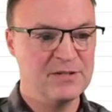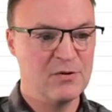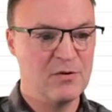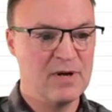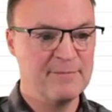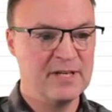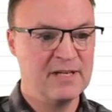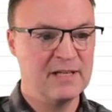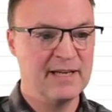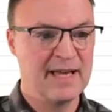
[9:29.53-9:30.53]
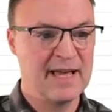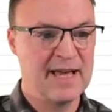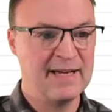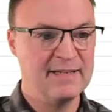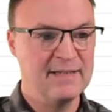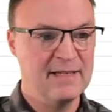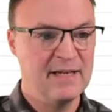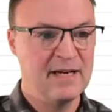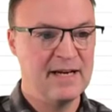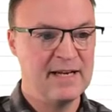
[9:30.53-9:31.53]
So I'm going to click add,
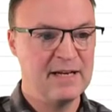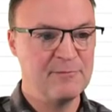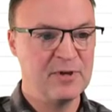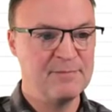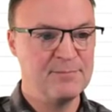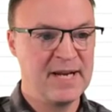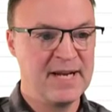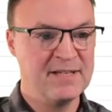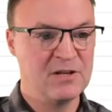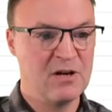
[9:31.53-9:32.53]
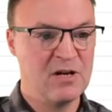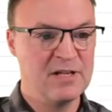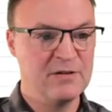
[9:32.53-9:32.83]
and I'm going to paste all.